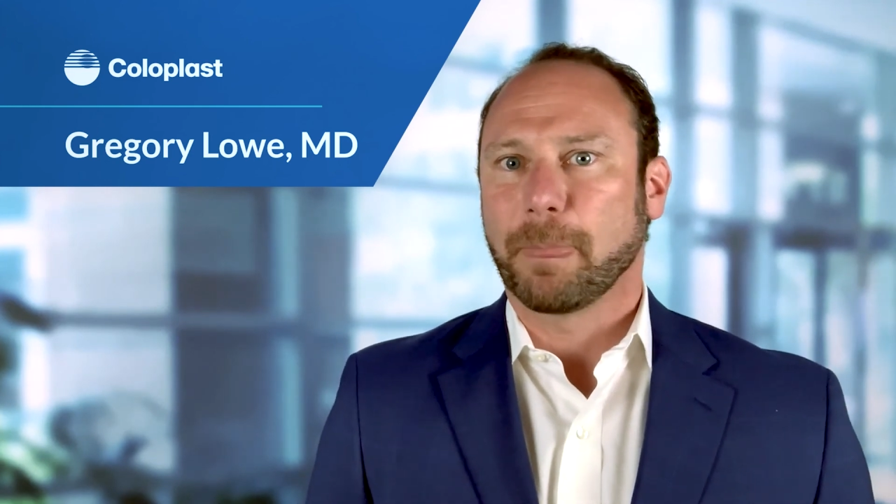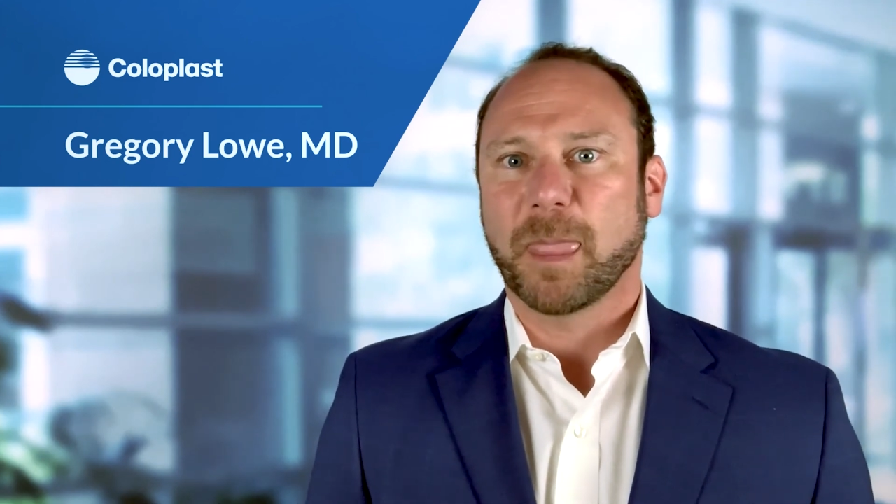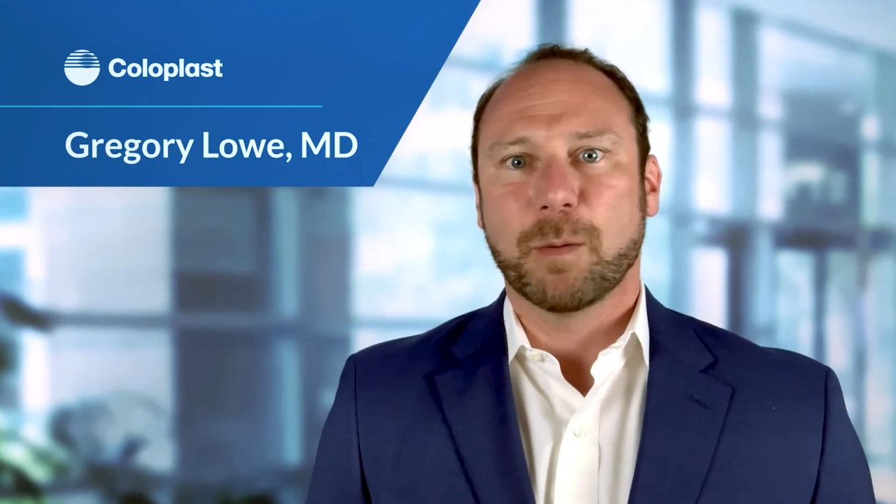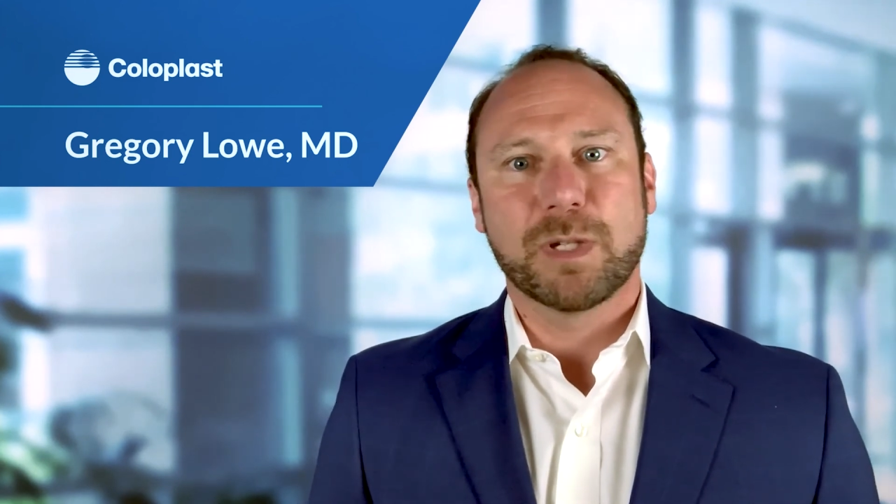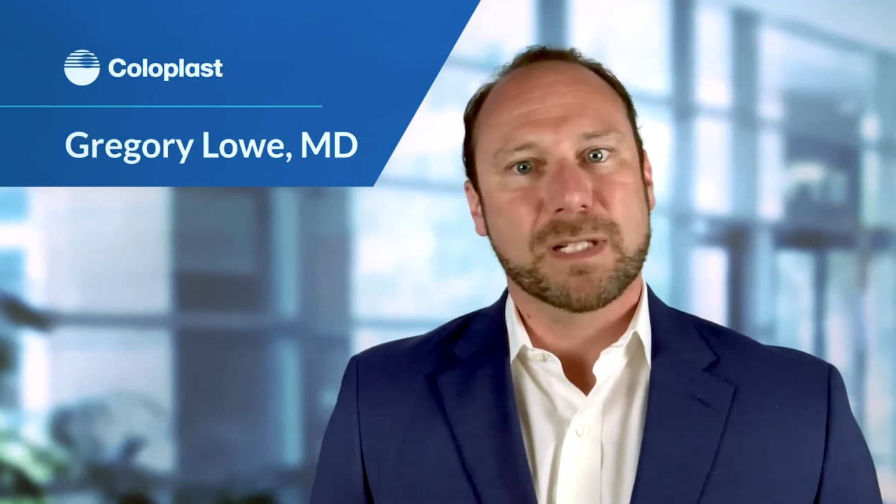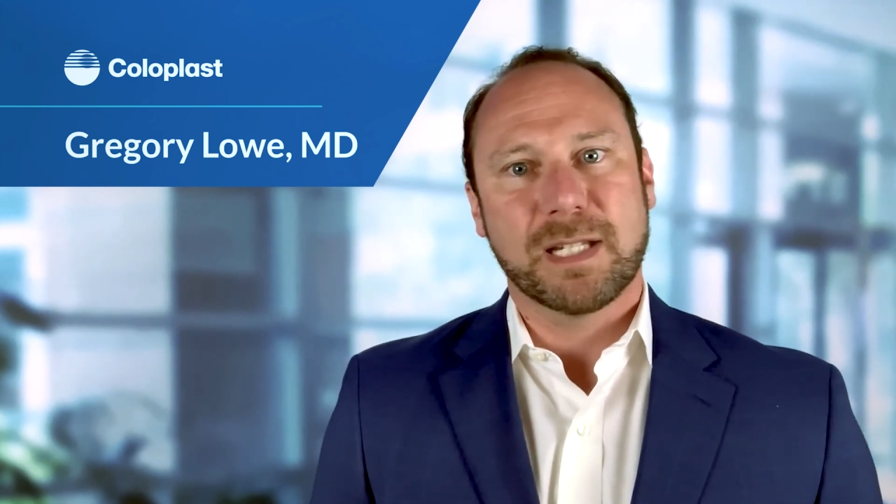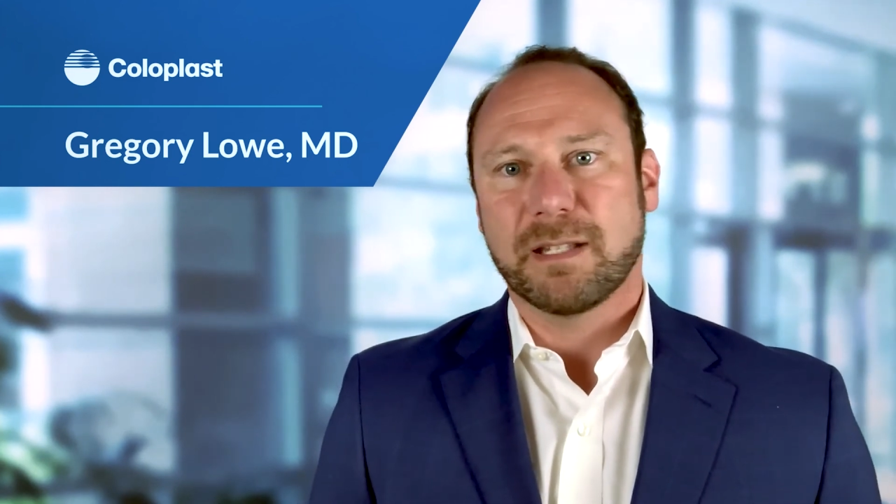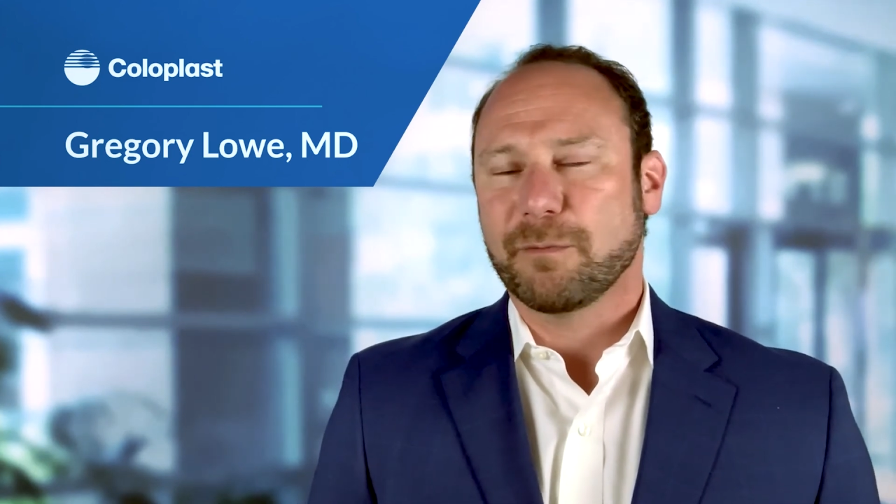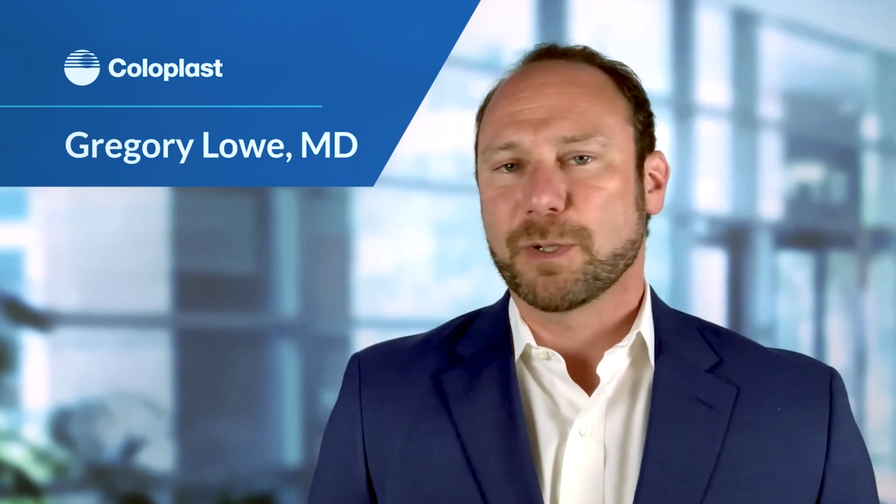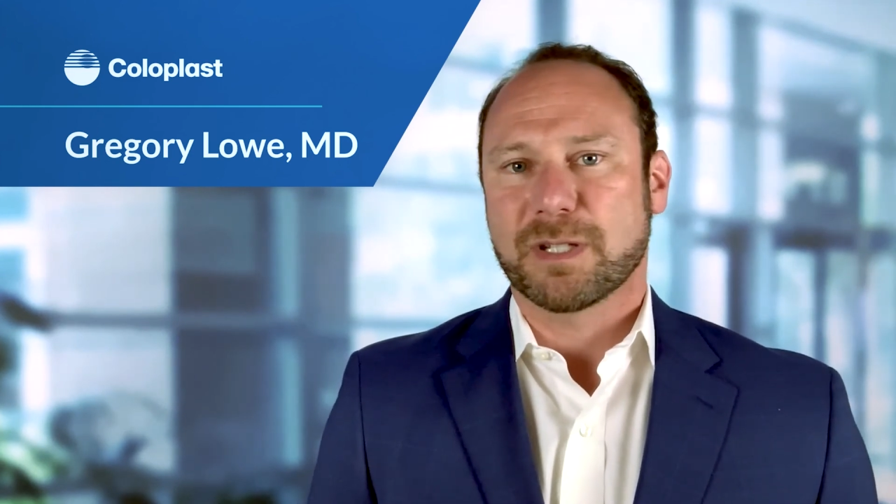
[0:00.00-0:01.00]
And we see
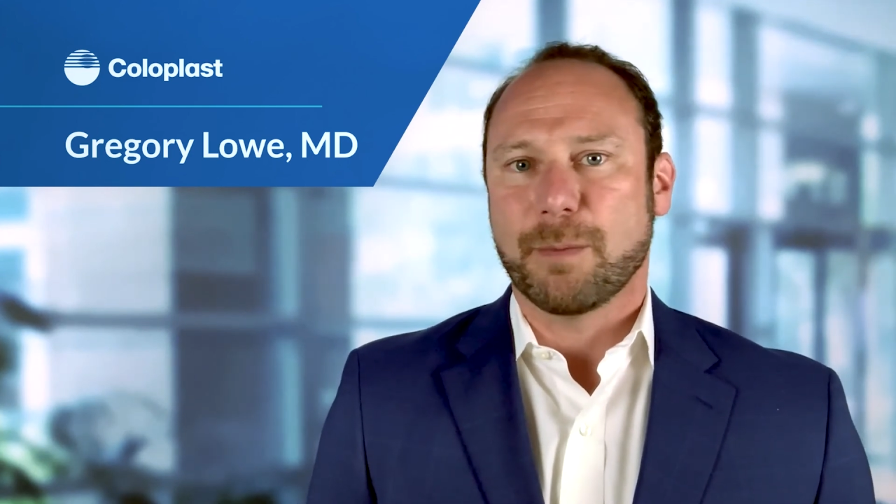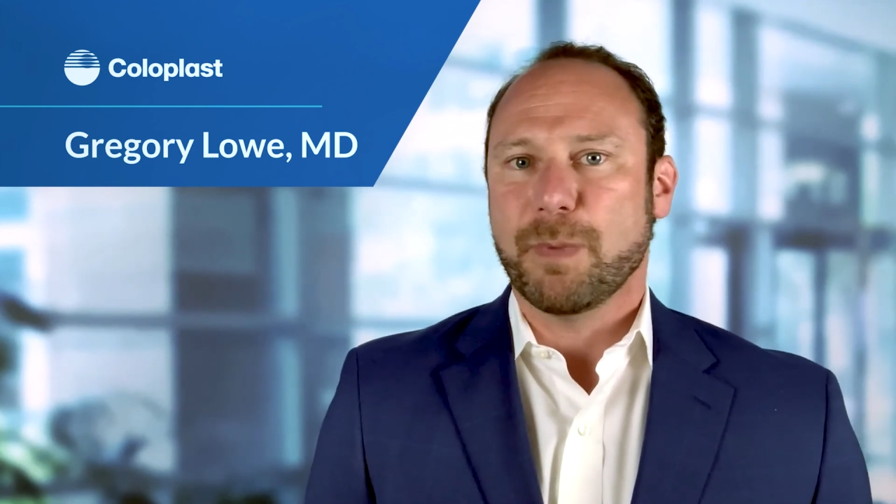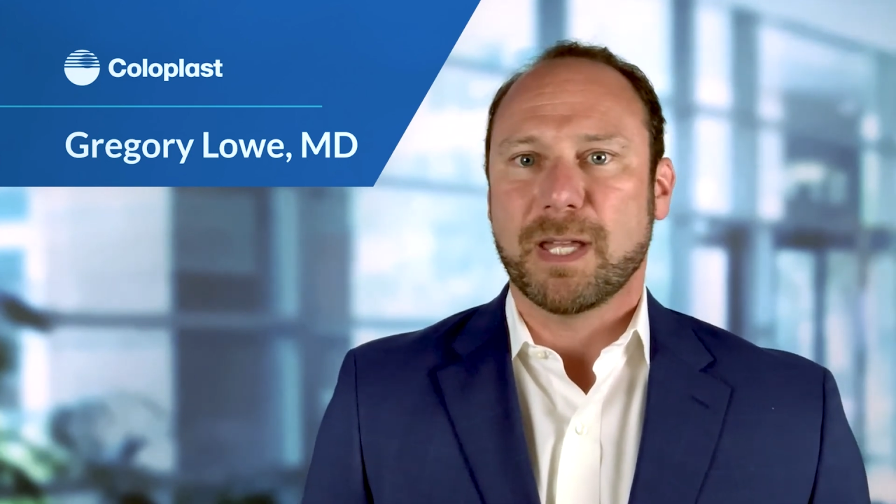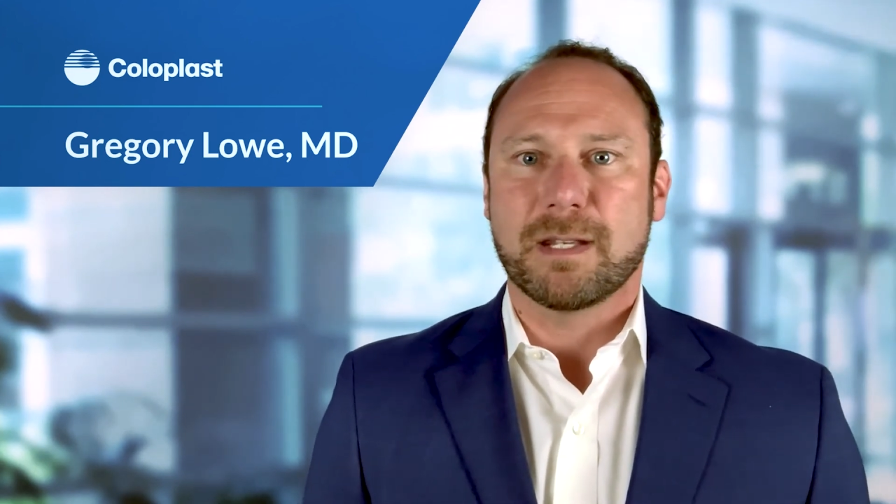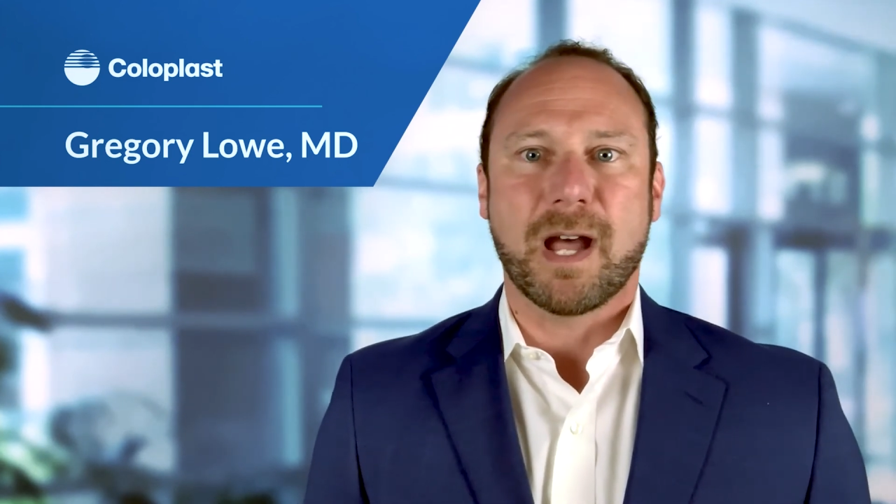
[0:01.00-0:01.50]
that for some men,